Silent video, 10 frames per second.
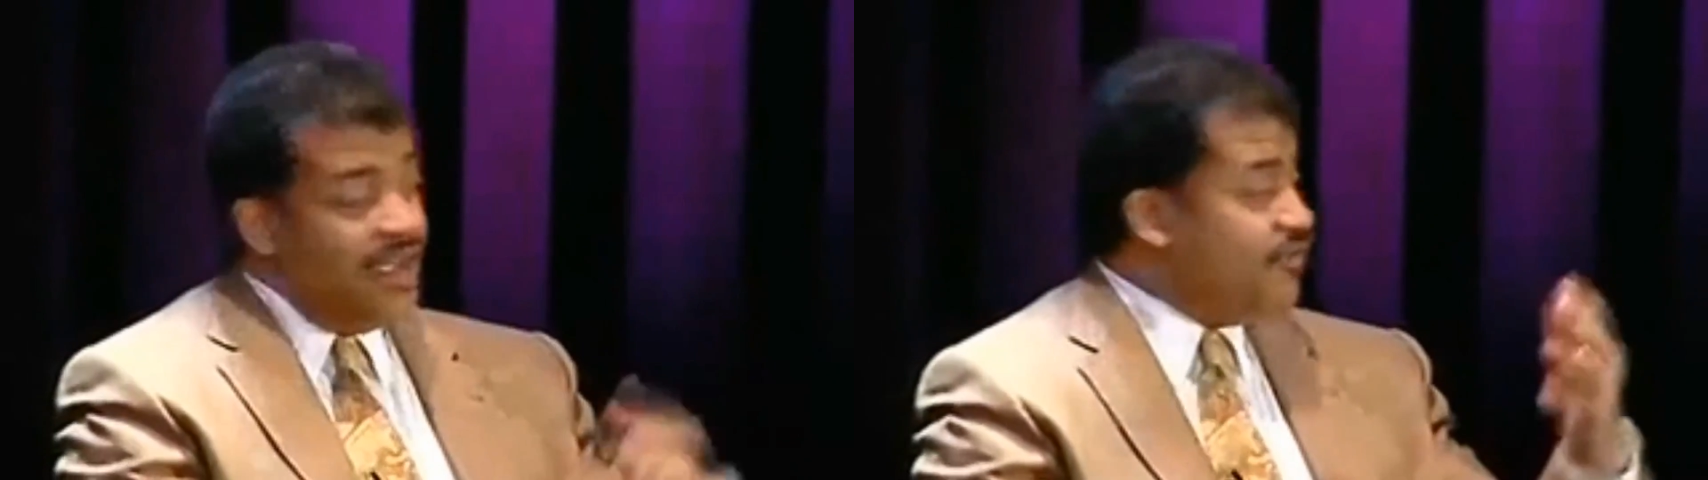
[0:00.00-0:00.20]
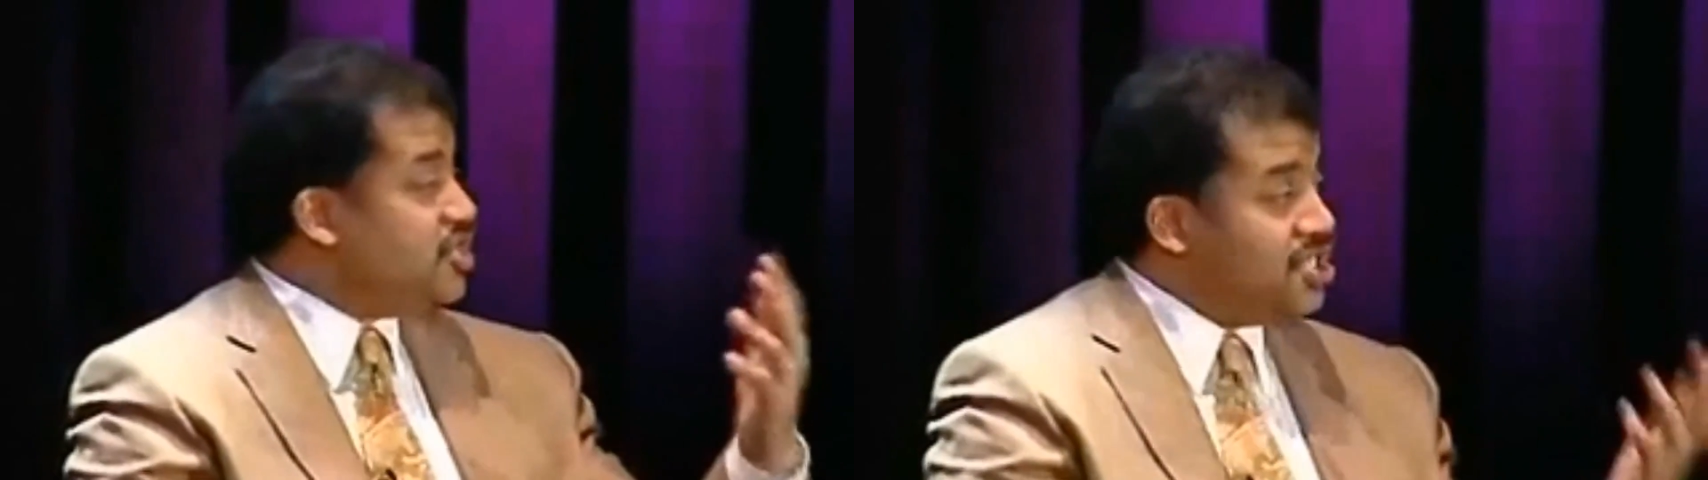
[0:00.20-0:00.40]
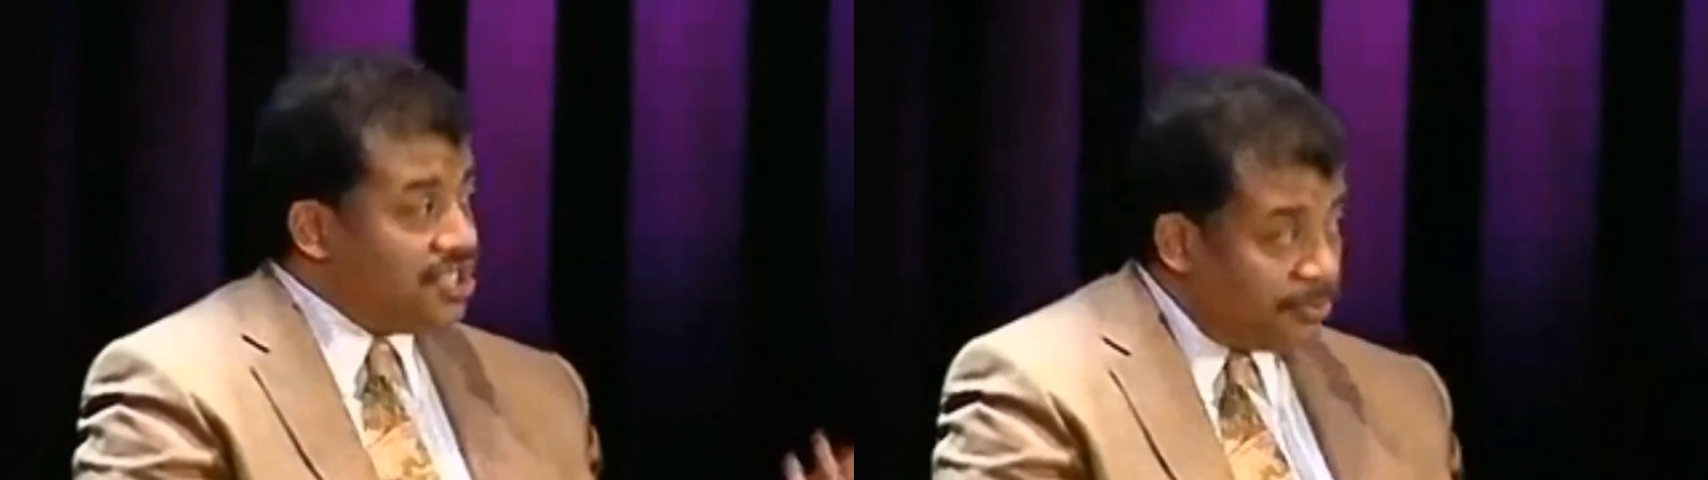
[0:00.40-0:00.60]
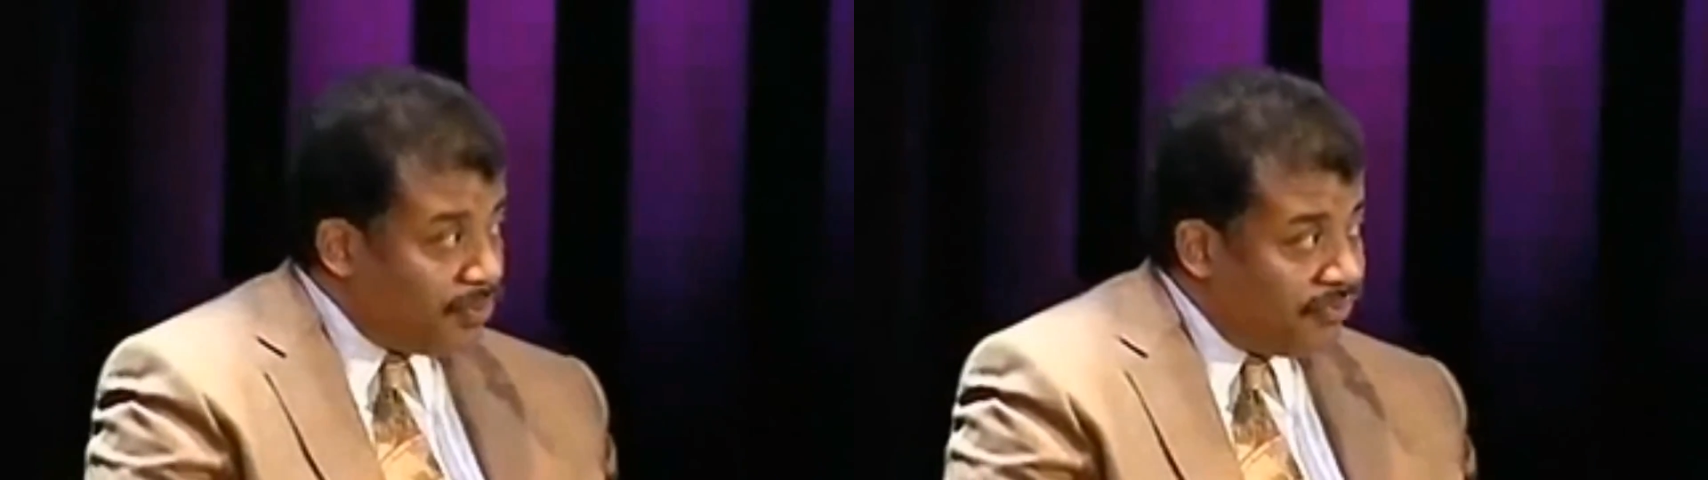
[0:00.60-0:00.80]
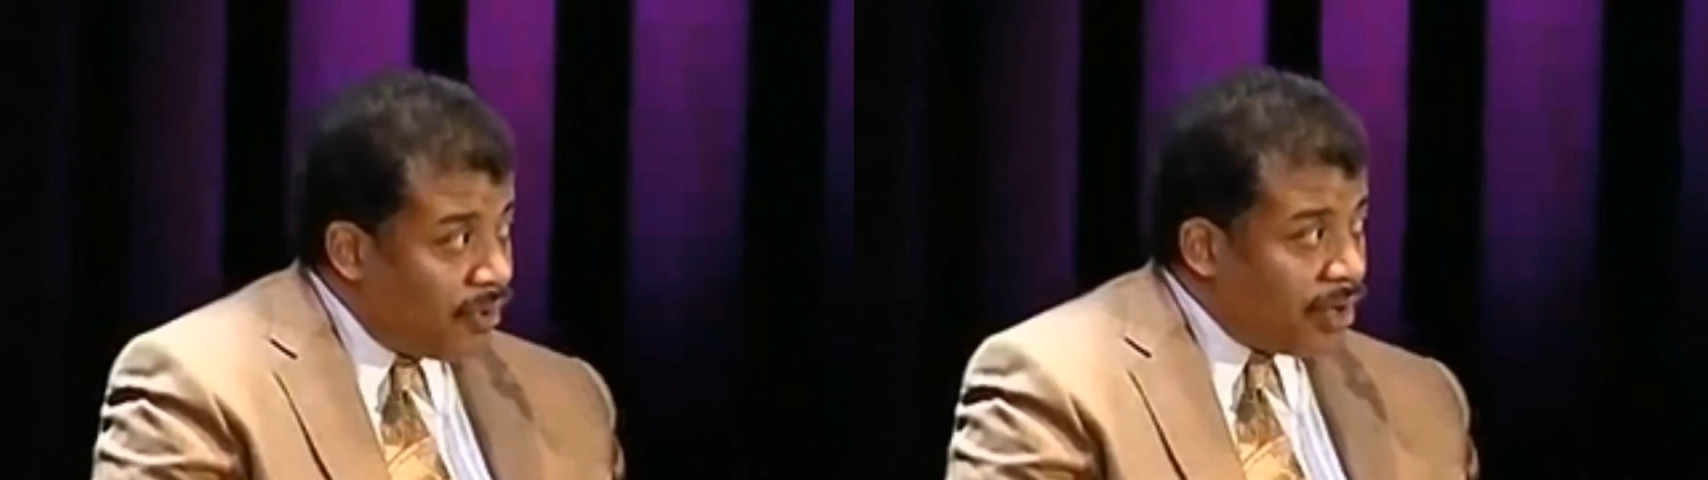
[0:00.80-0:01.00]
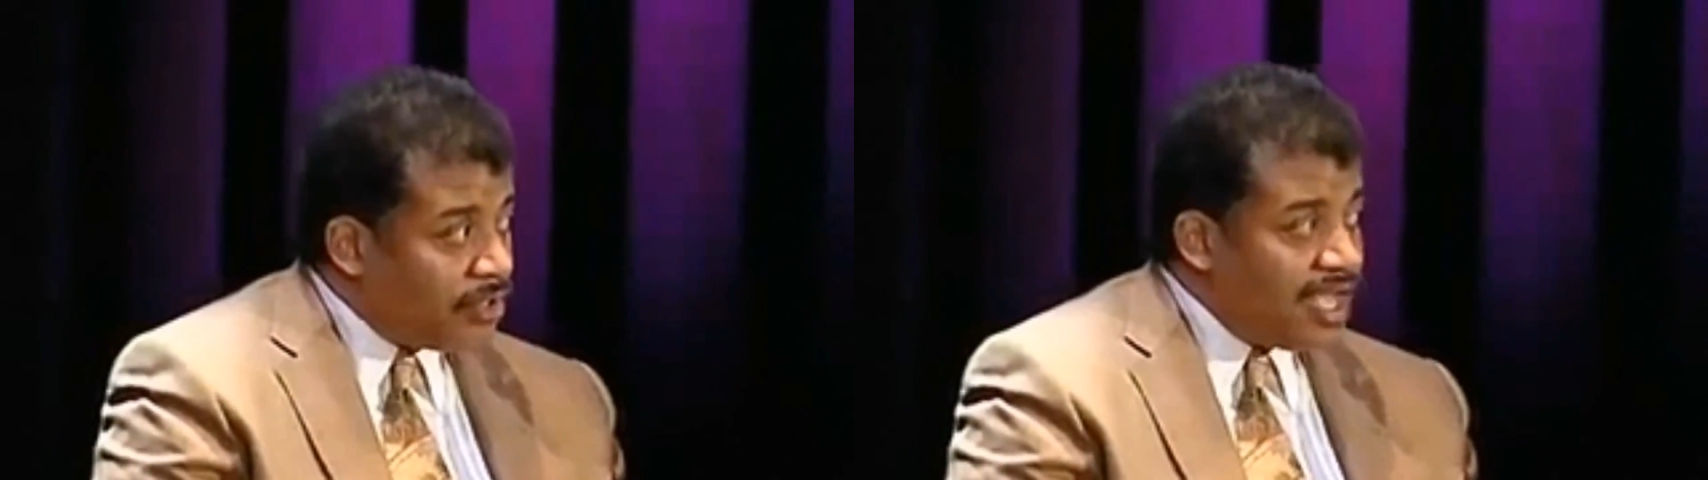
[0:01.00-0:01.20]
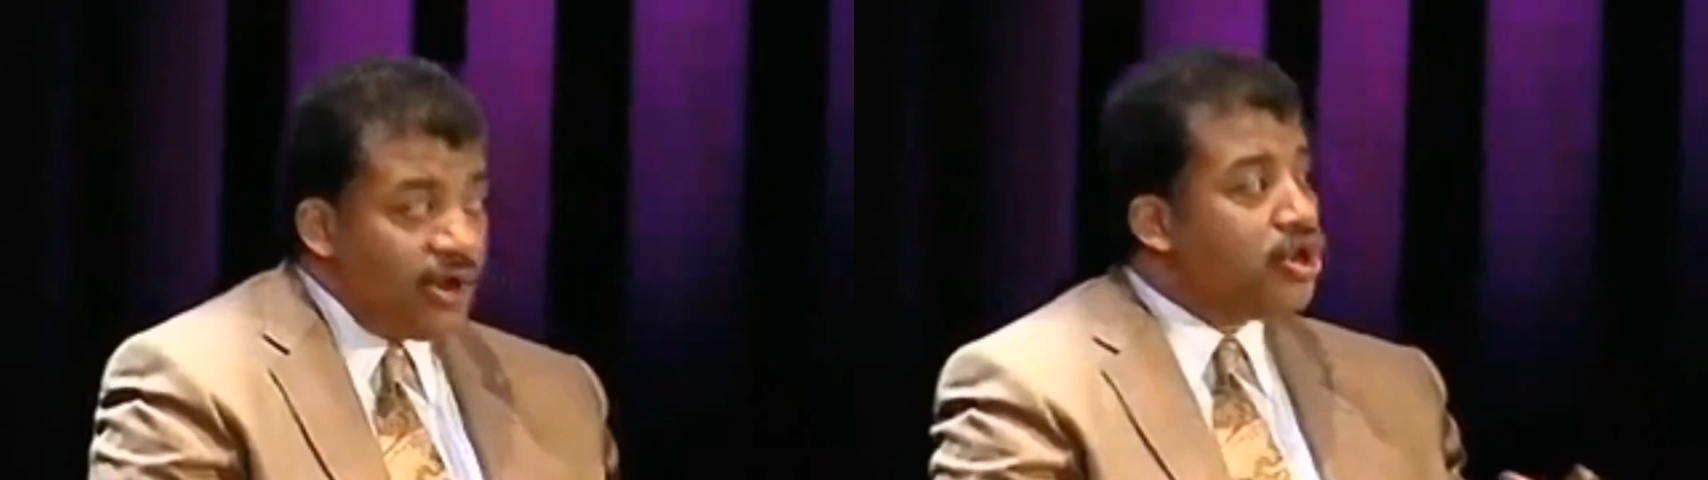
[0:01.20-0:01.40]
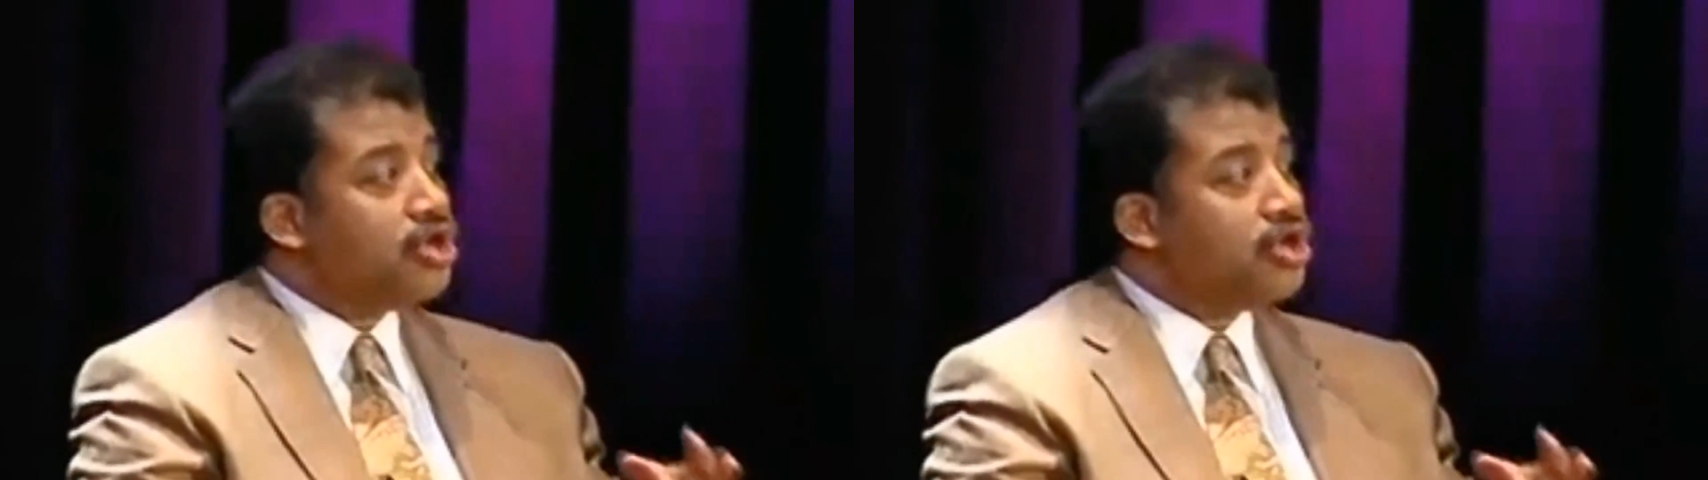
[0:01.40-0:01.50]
You got to think big.